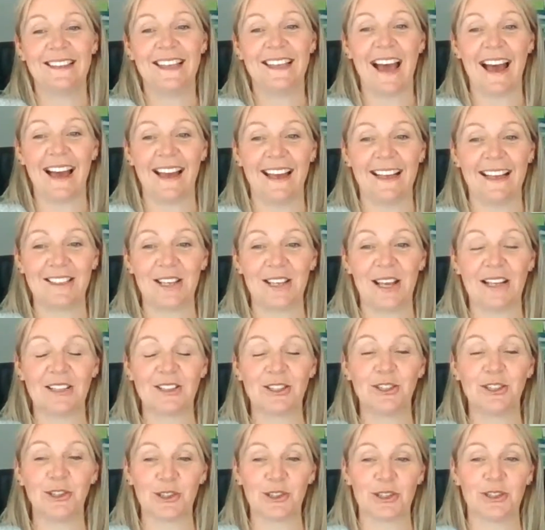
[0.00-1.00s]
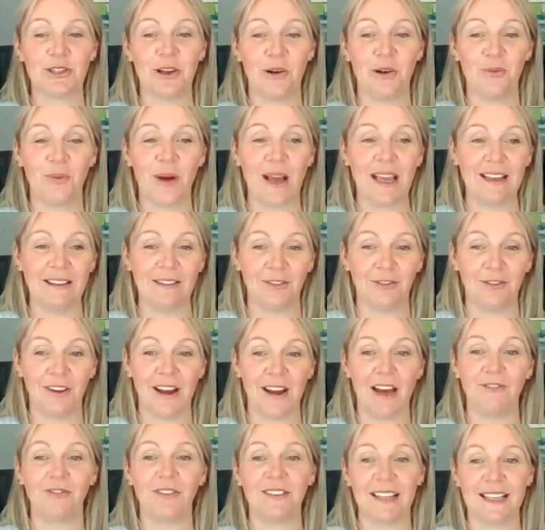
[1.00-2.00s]
yeah, it's just not waiting for
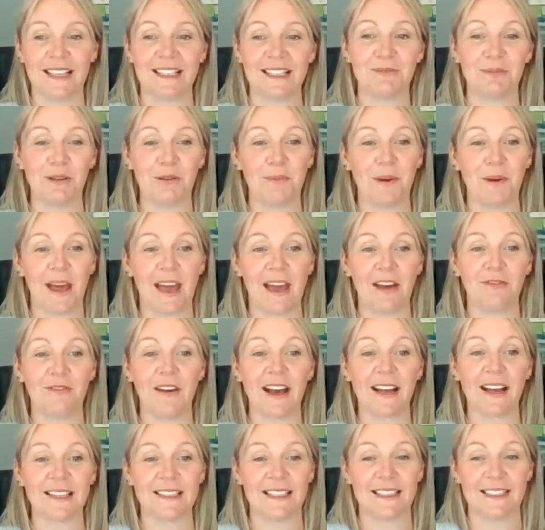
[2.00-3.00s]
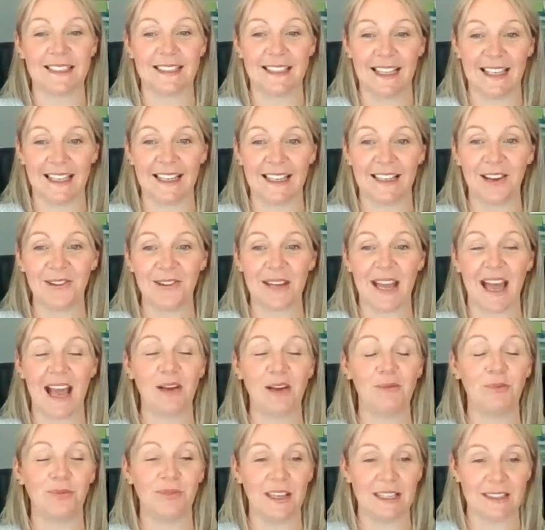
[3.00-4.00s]
everything to be perfect. It's thinking,
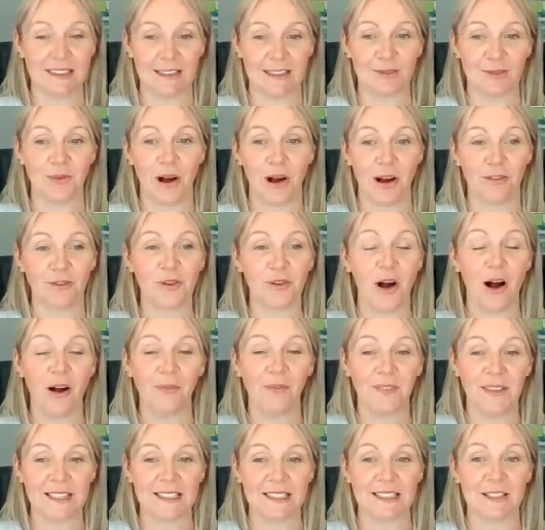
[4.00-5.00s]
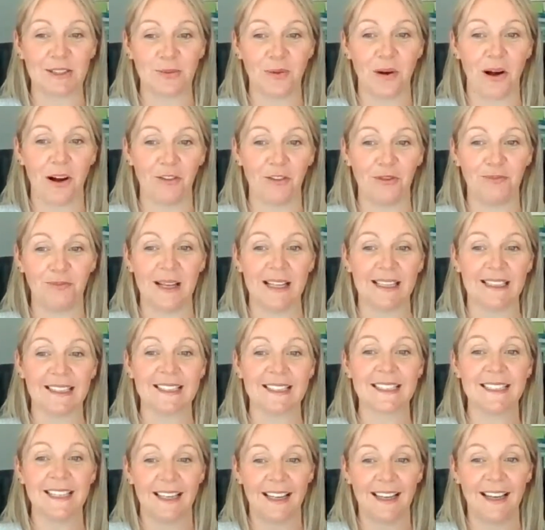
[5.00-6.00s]
okay, this is what I've got, this is what I've
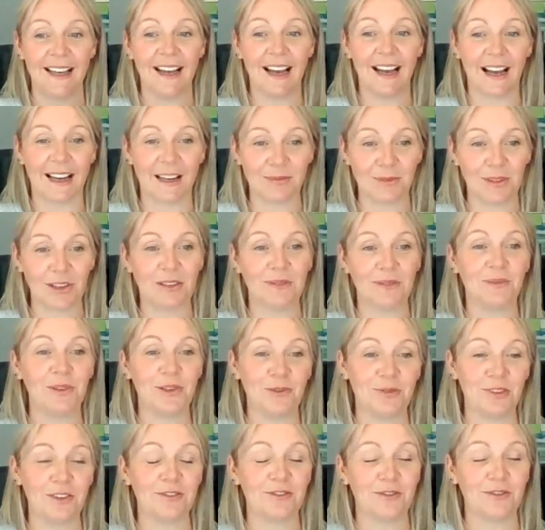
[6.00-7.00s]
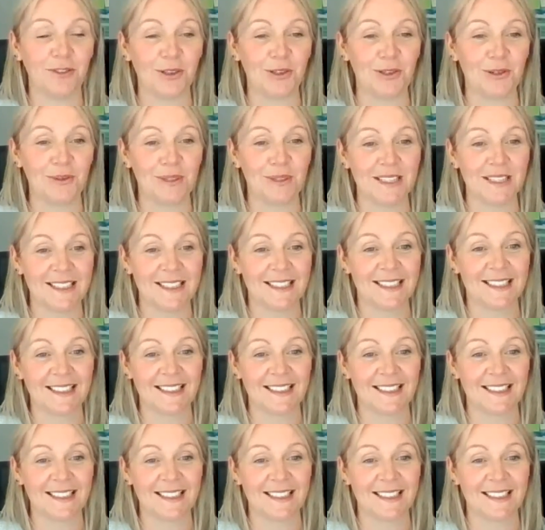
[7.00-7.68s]
built, and I'm going to move it forward.